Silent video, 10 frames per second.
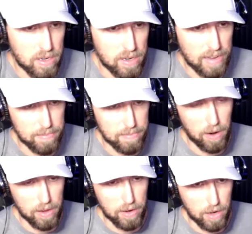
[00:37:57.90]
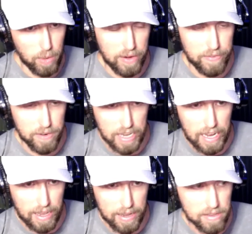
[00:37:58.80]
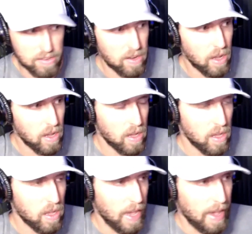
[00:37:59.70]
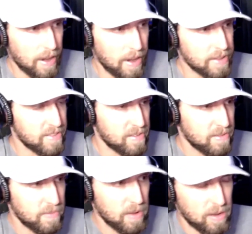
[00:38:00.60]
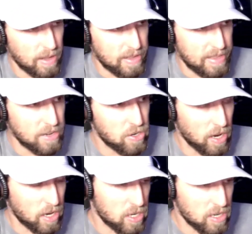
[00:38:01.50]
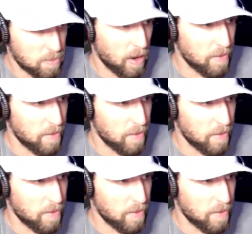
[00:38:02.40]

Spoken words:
as part of their career for decades. And it's like the introduction is probably